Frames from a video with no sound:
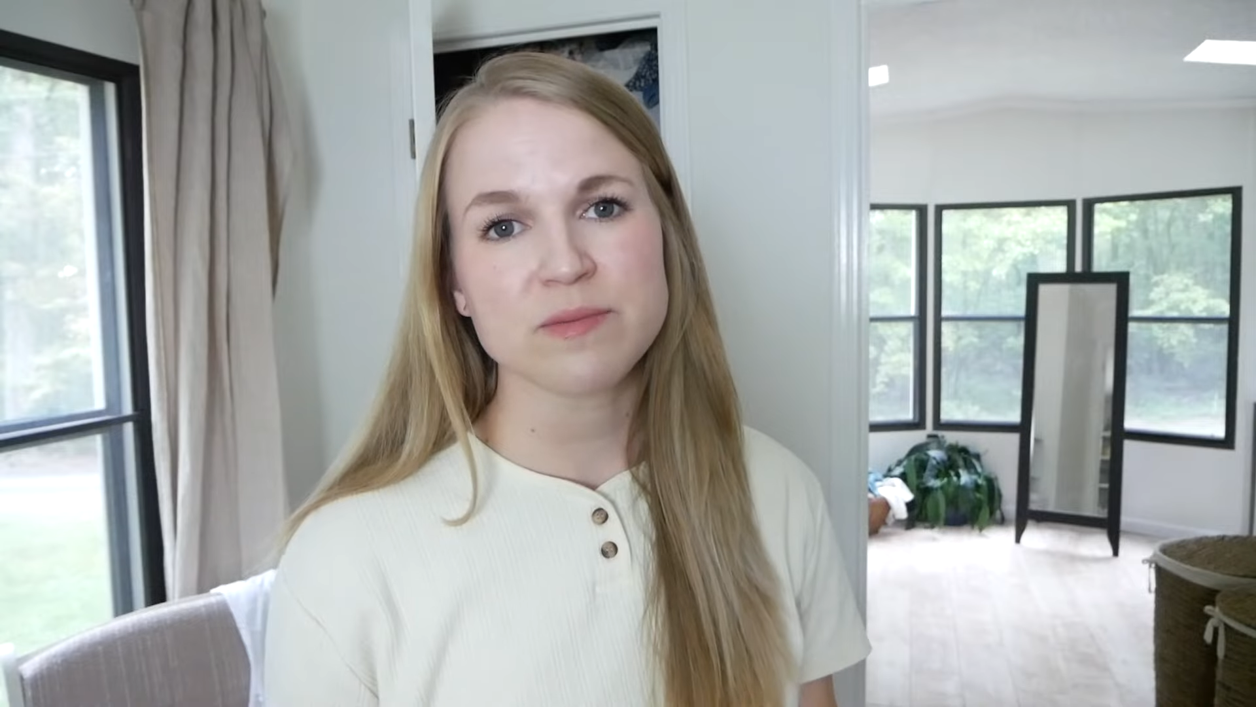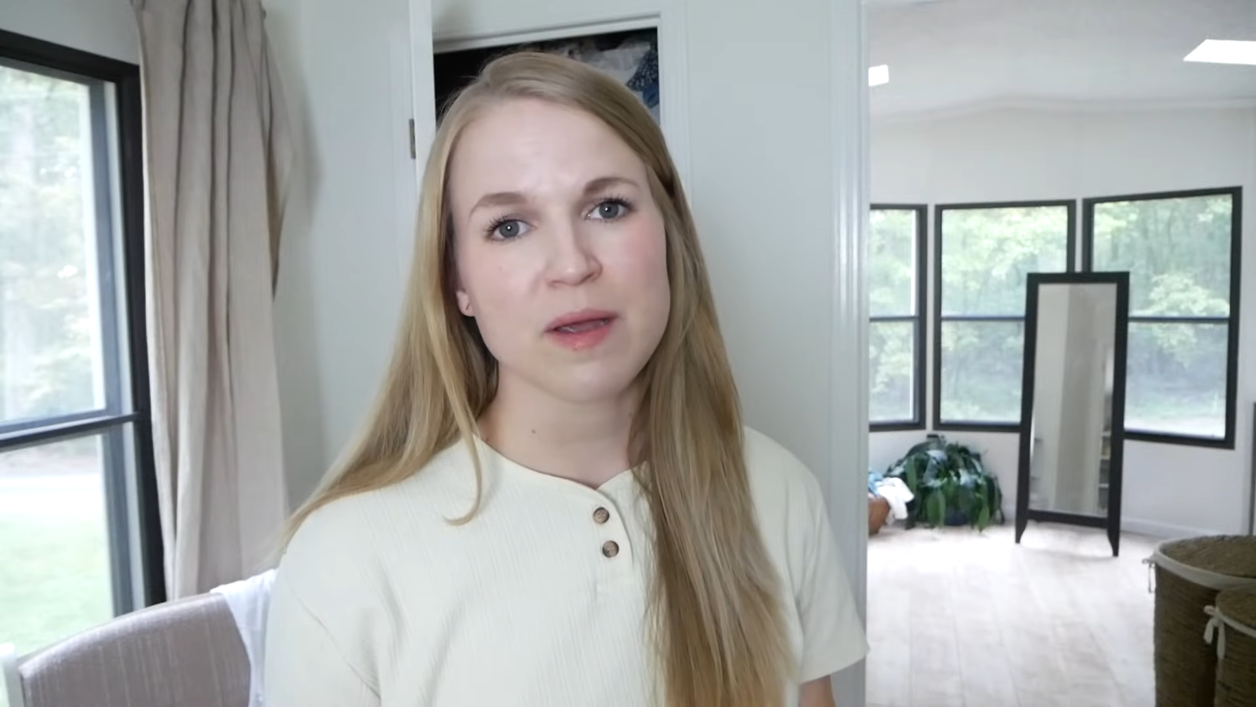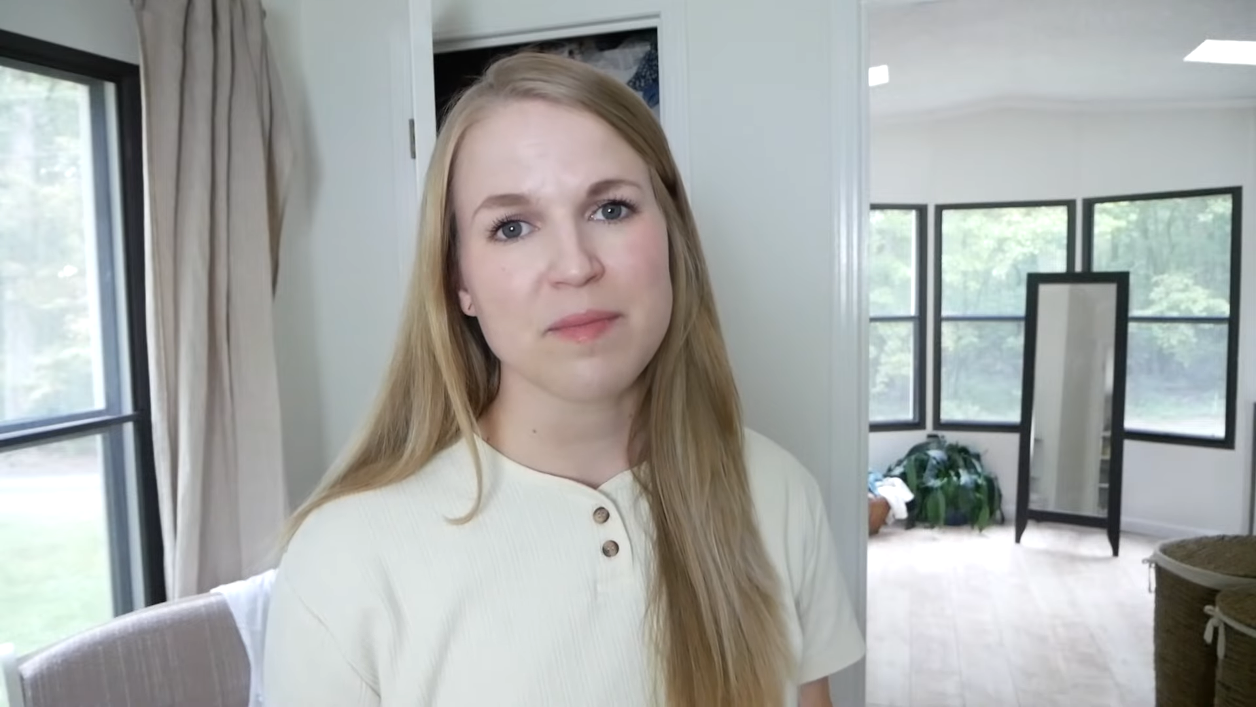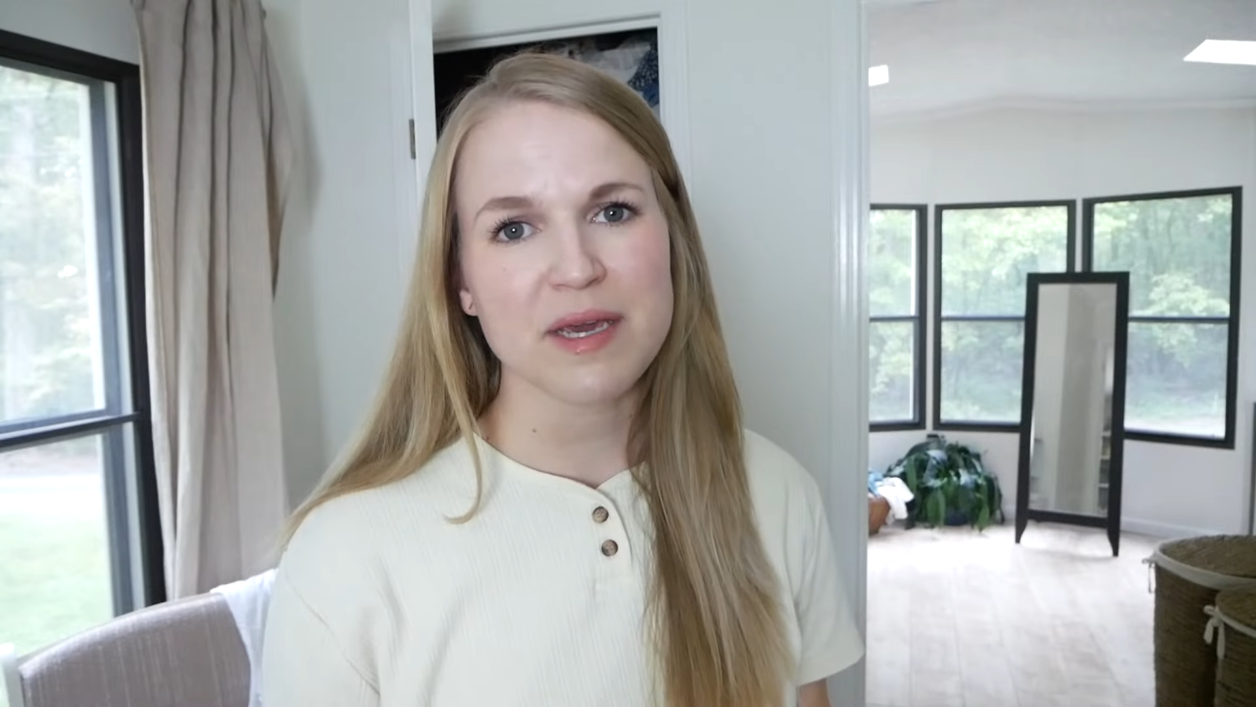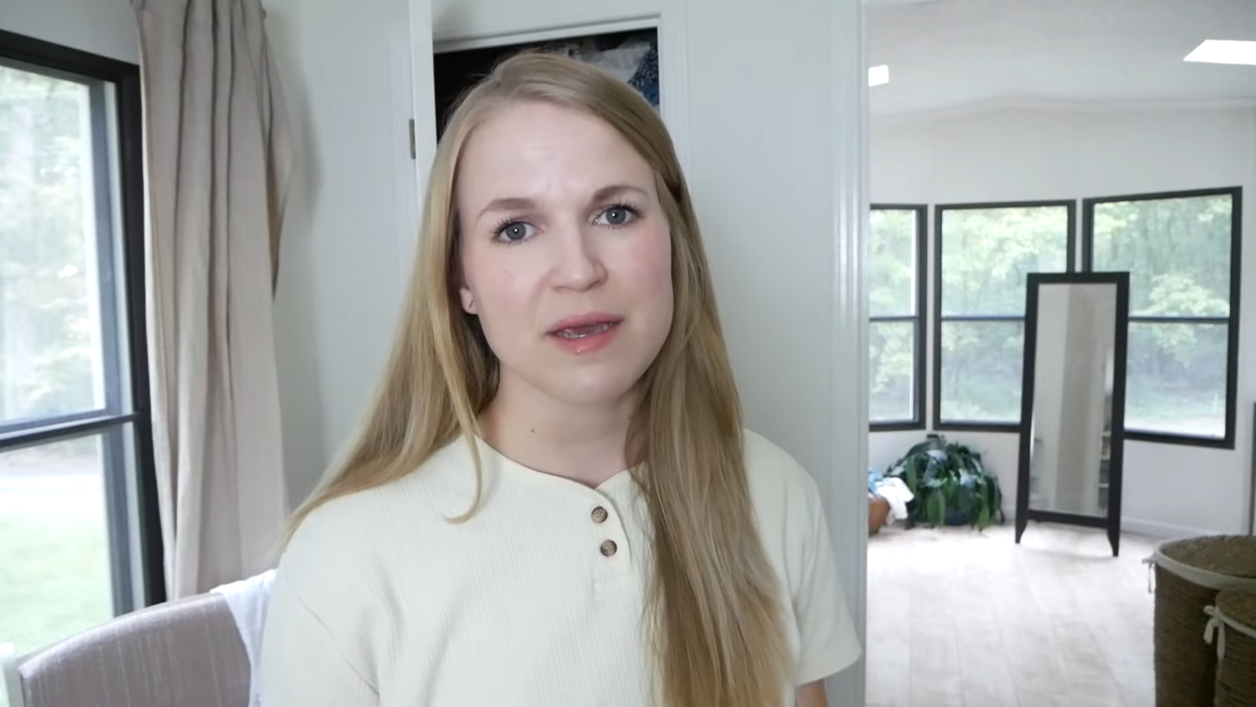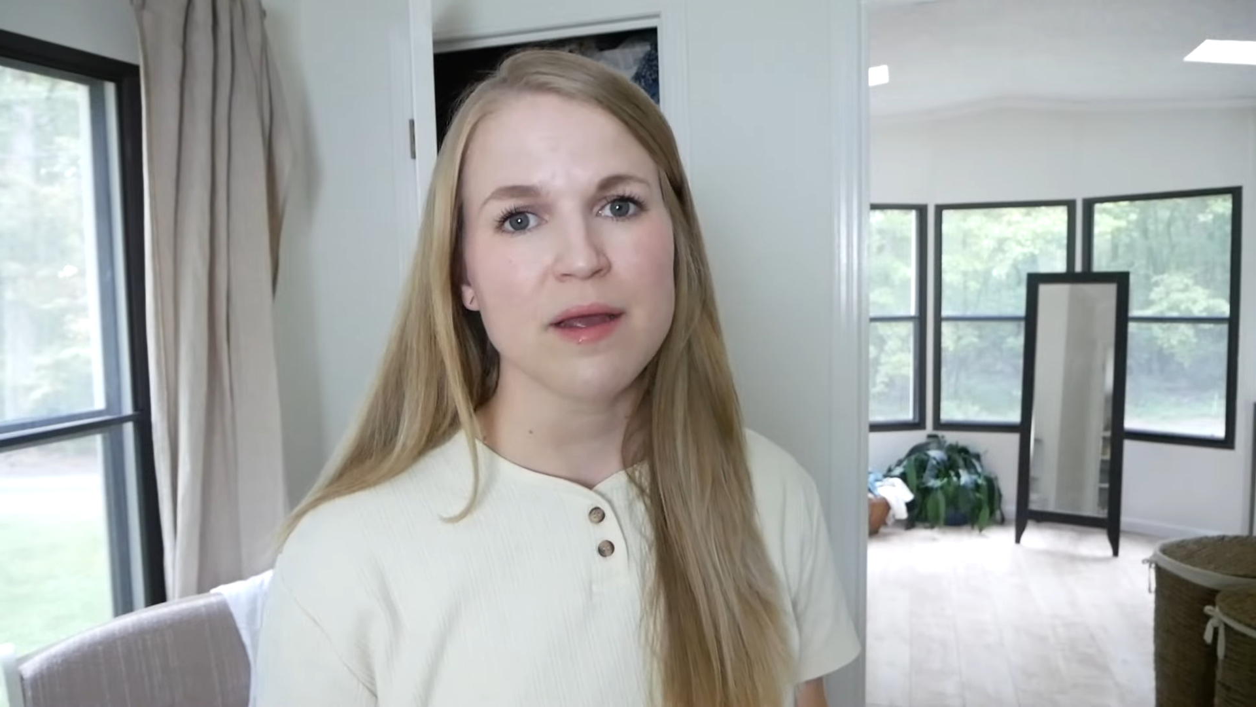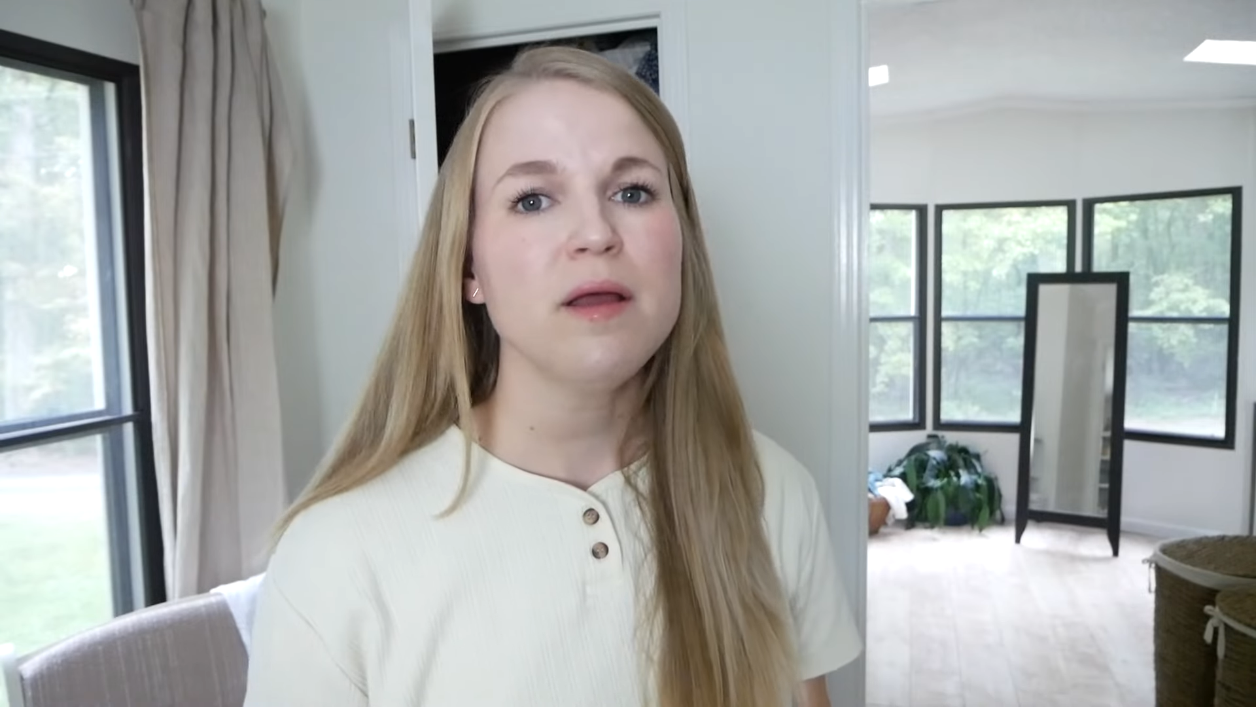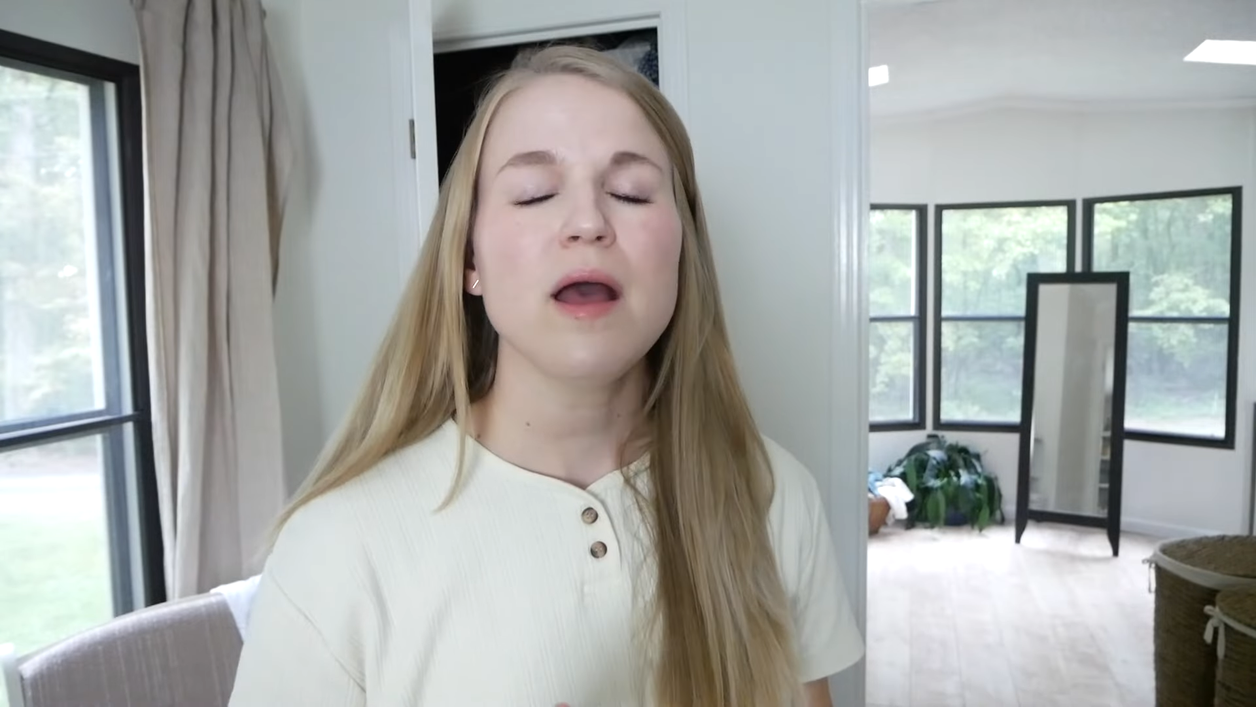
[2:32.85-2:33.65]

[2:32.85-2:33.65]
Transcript: may be,